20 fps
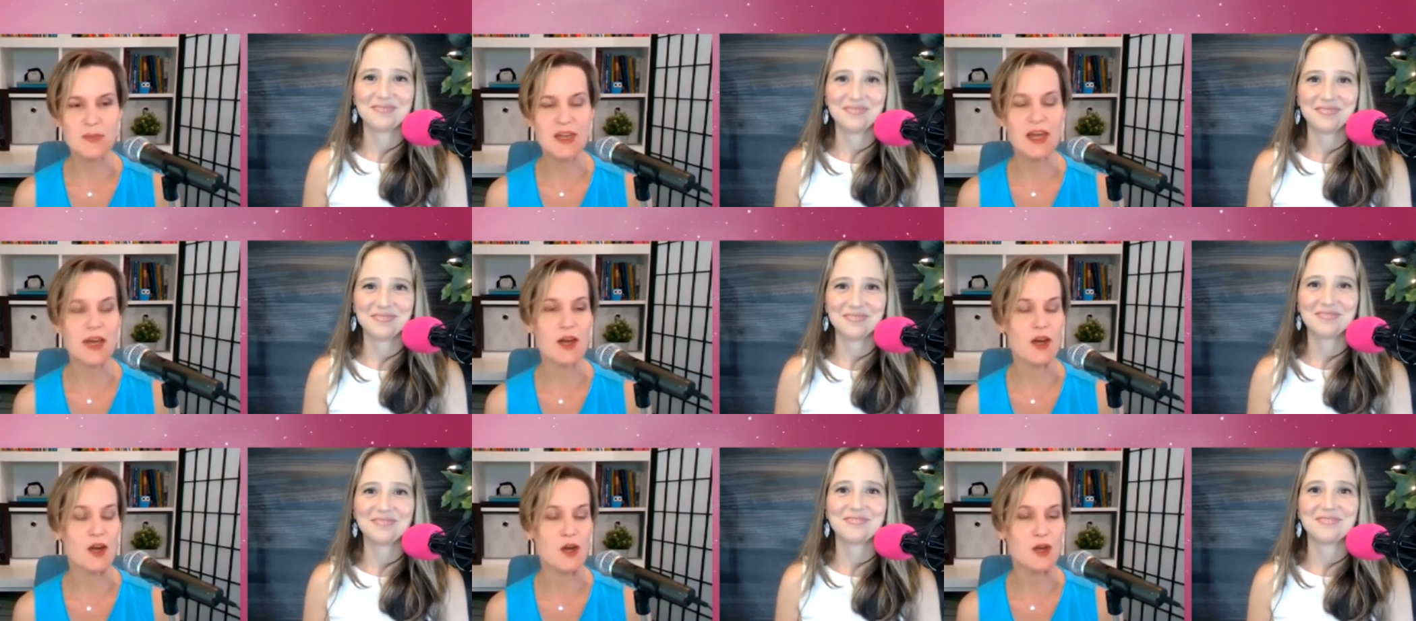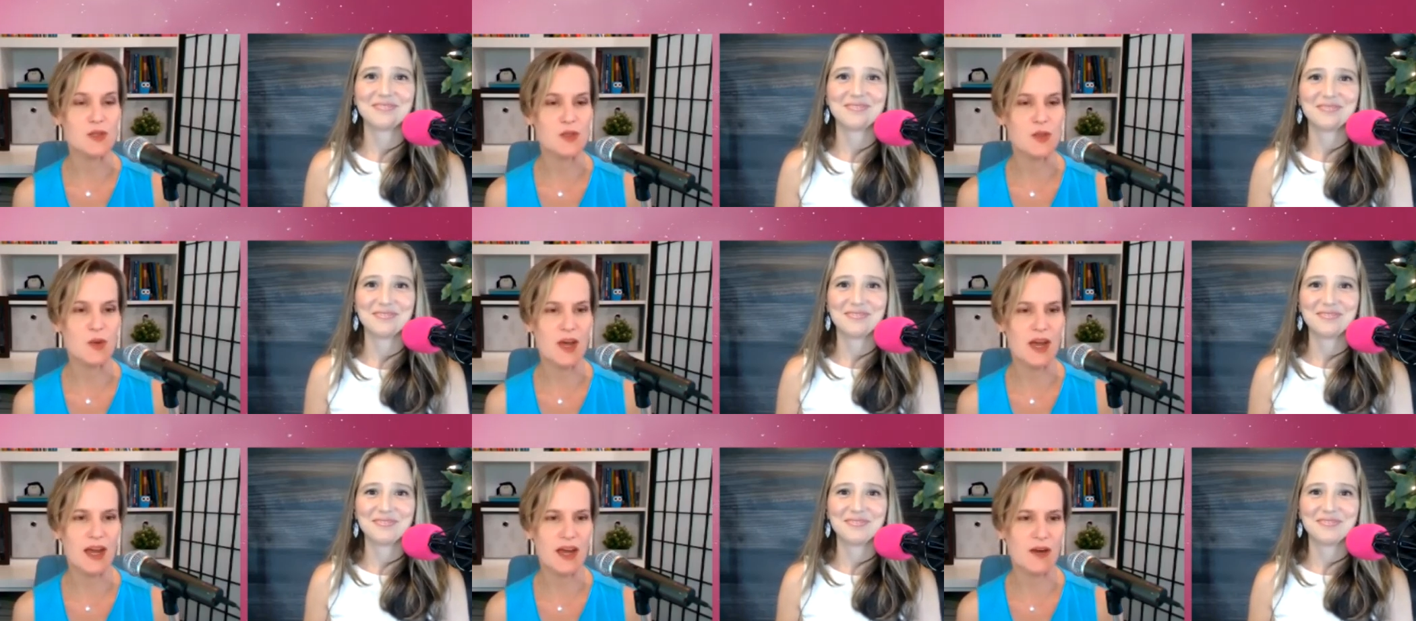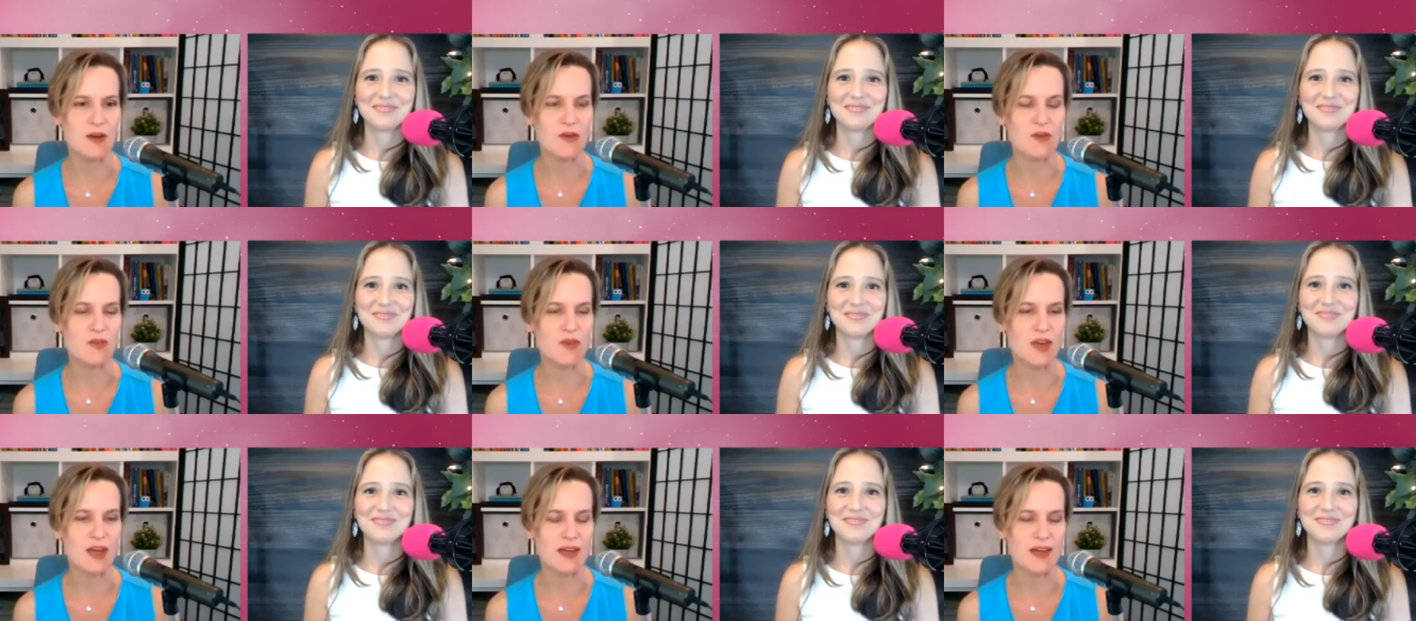Speaker 1: I also have
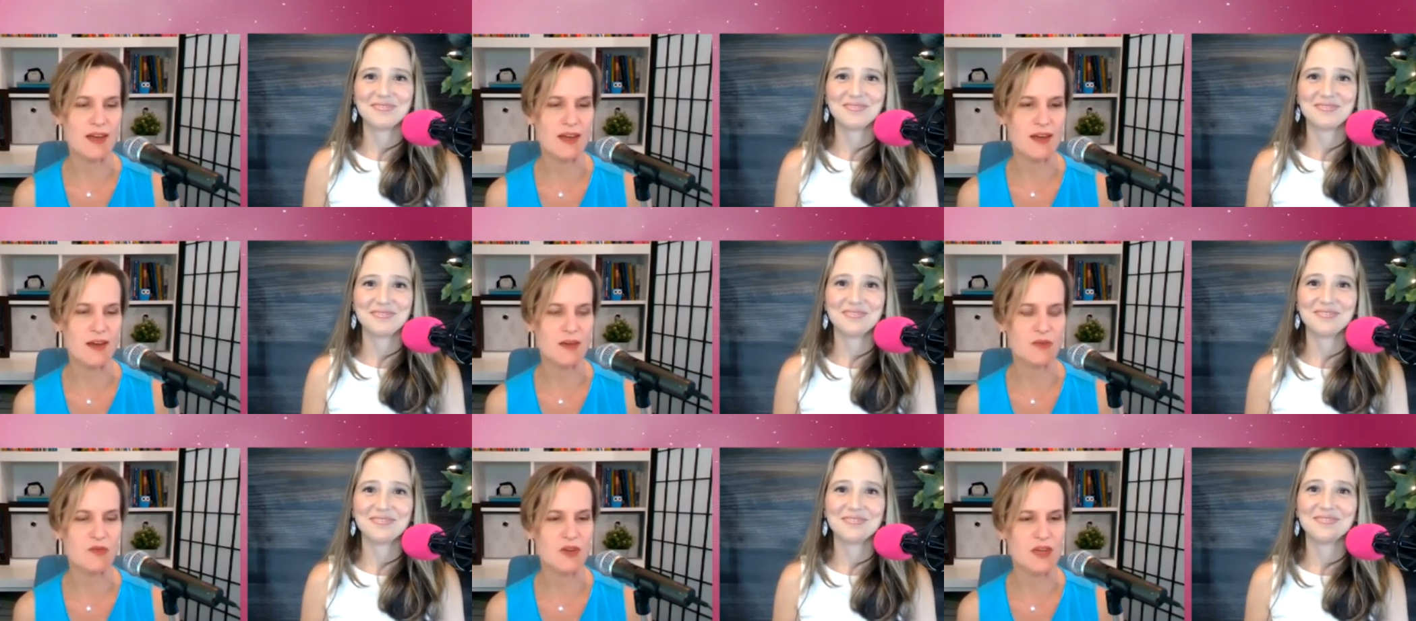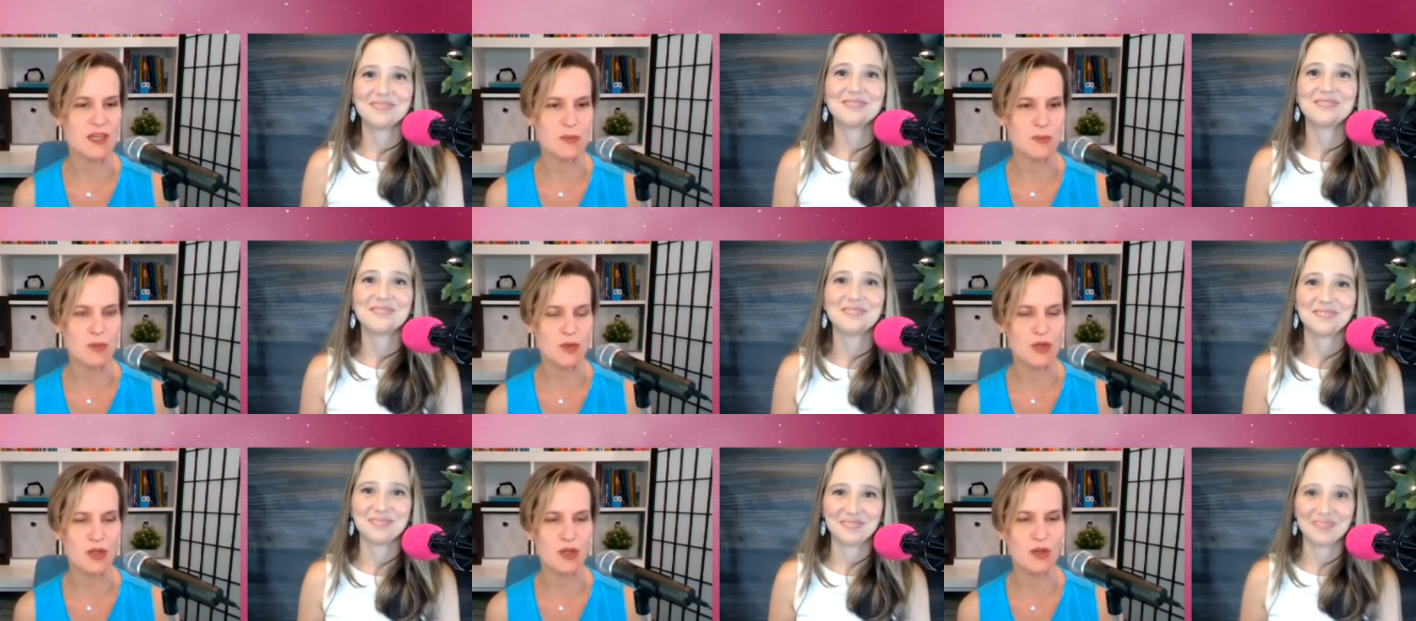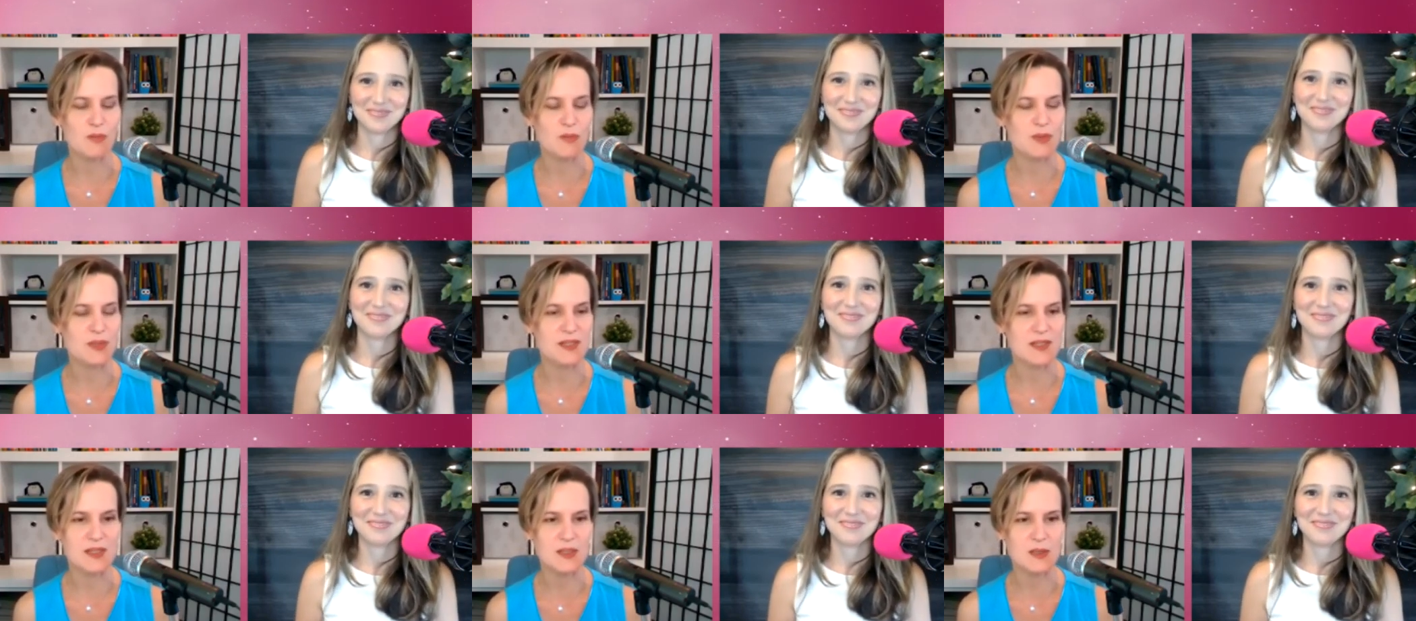a Facebook
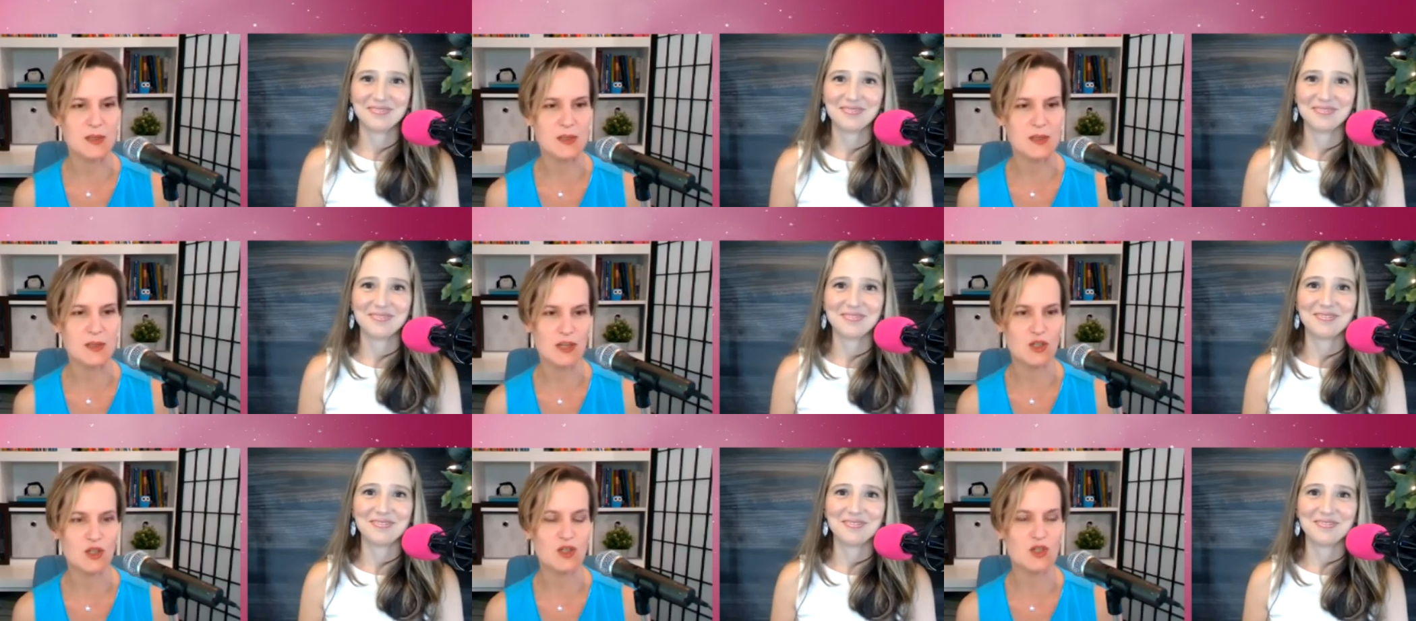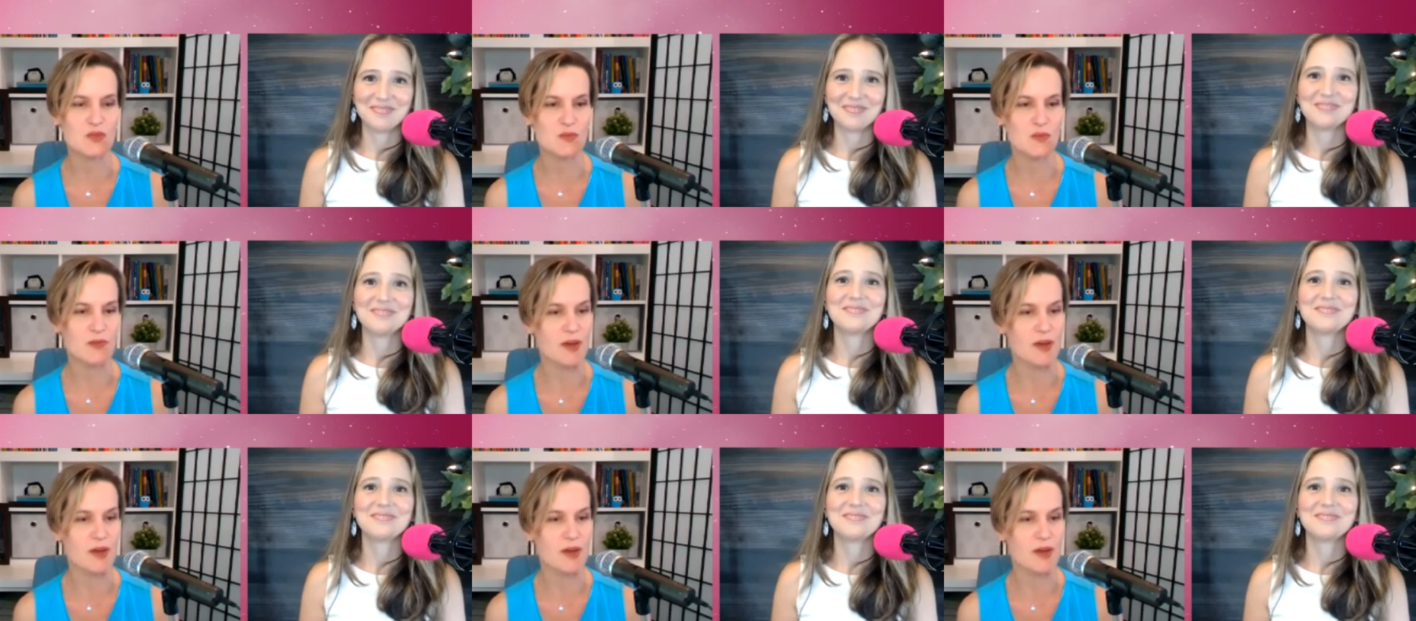business page,